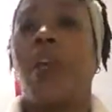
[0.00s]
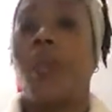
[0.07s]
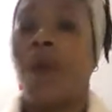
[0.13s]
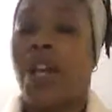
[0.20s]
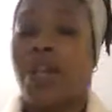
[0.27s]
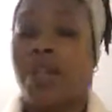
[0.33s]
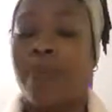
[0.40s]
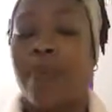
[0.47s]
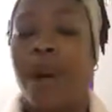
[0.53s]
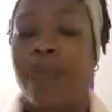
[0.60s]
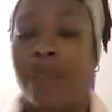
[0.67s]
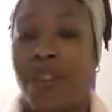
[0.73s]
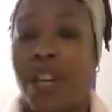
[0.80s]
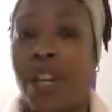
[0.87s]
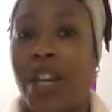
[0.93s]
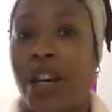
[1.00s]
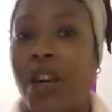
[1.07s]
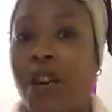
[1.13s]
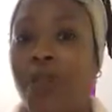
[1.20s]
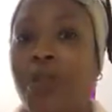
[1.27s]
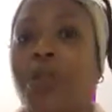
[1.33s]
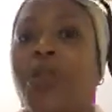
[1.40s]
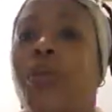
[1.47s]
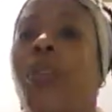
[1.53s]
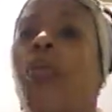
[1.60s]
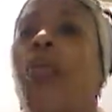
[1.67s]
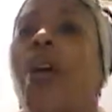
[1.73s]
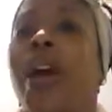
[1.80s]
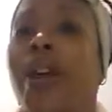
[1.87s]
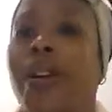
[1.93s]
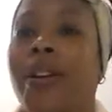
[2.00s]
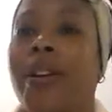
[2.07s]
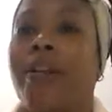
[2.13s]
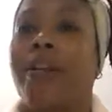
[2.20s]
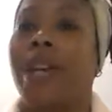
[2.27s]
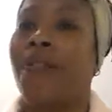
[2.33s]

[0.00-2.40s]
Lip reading: watching my videos, welcome.